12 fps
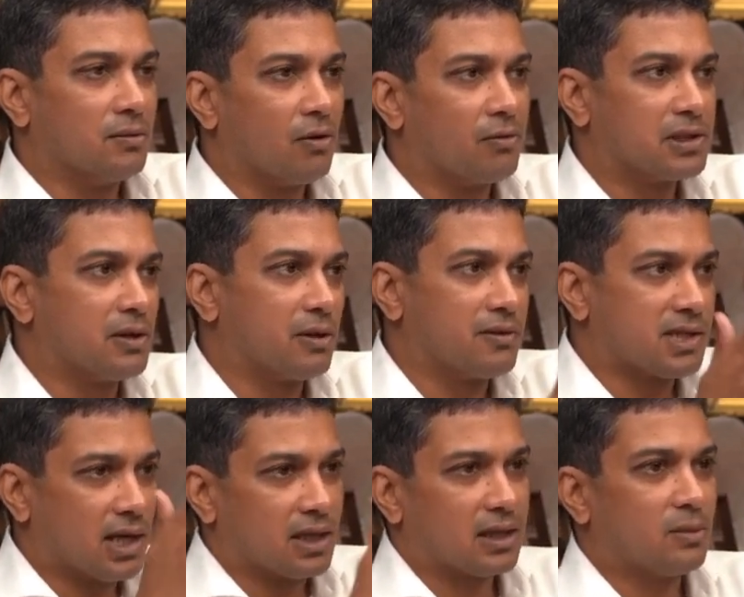Obviously, when we
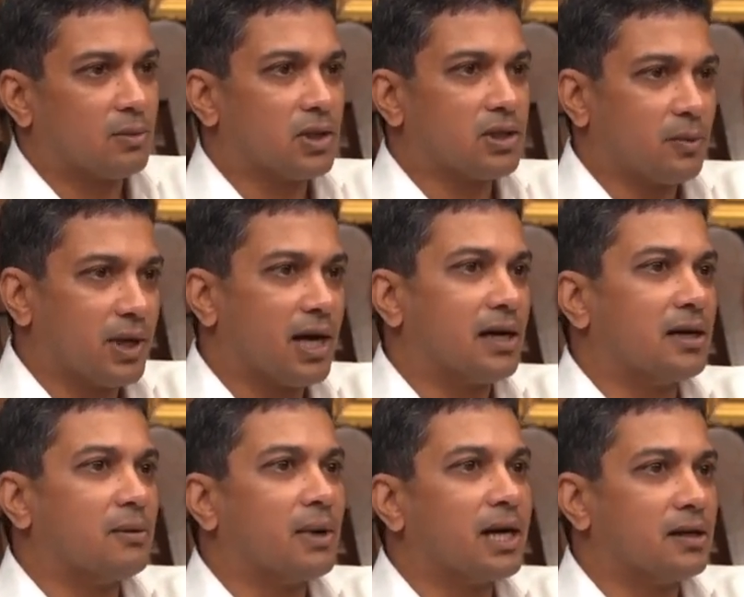started the project, we had
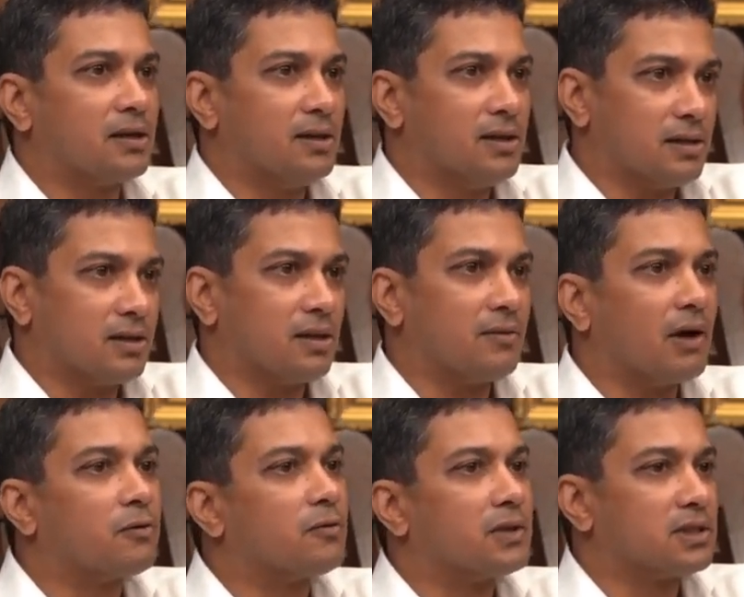in mind that we
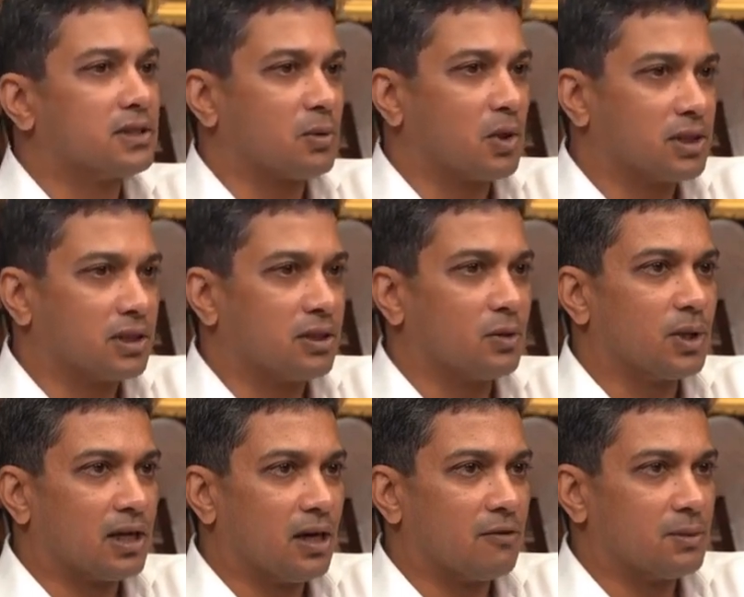have to finish the project in
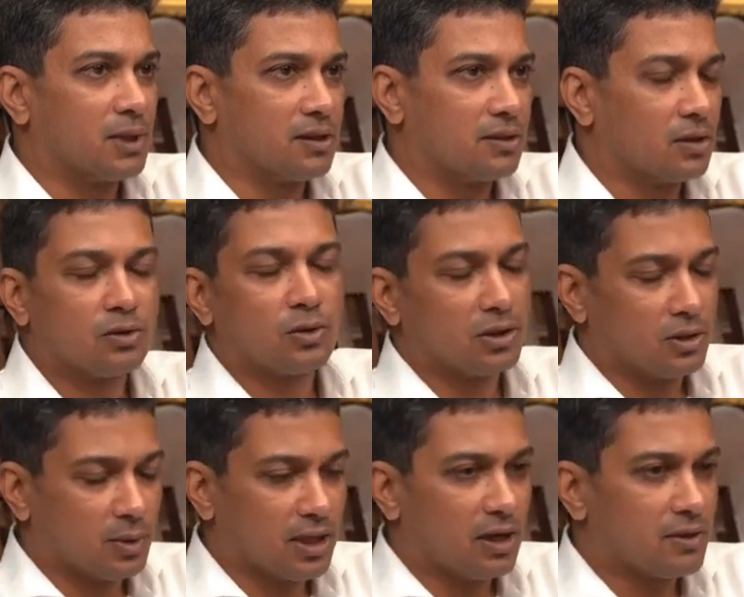2.5 months. That took
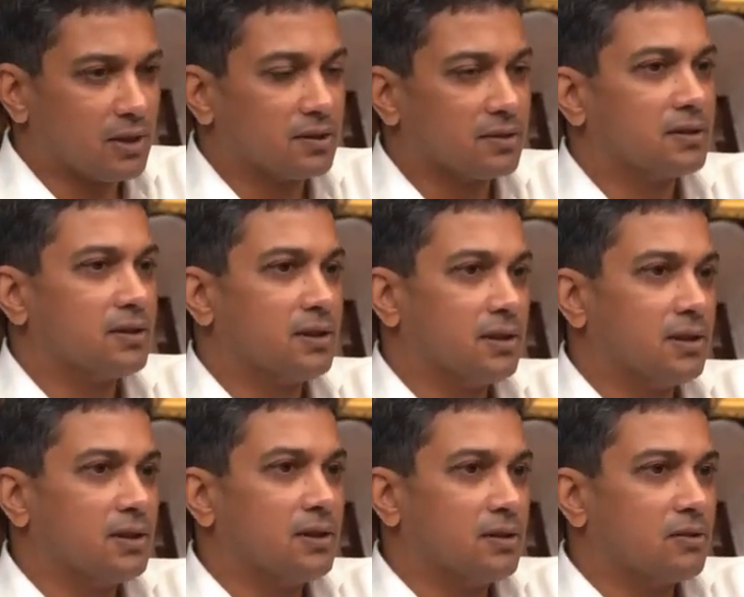2.5 years.
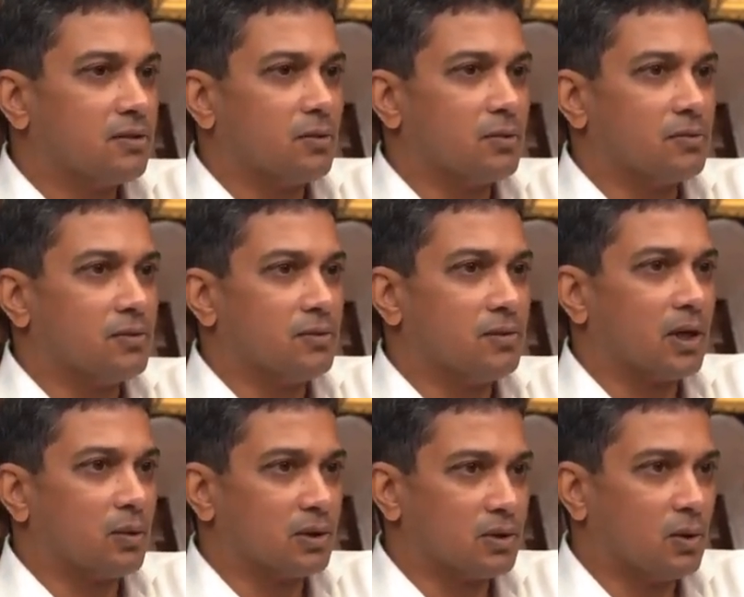Right. So
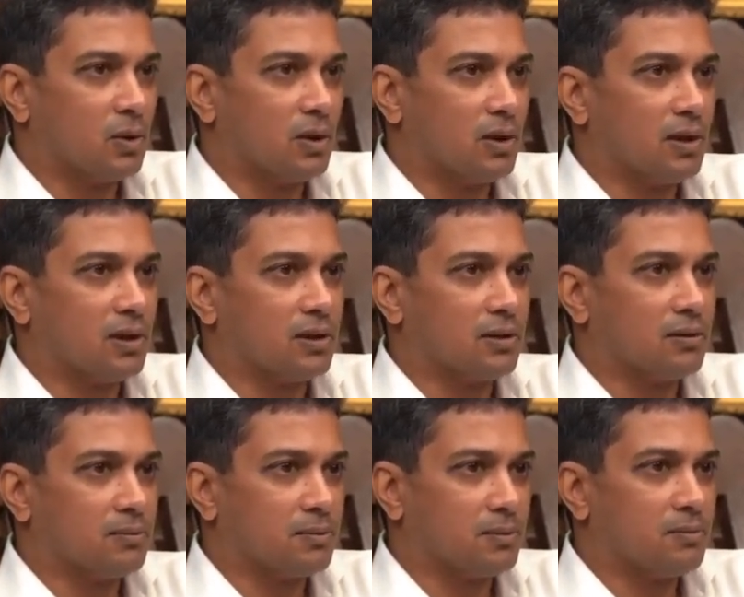that was the whole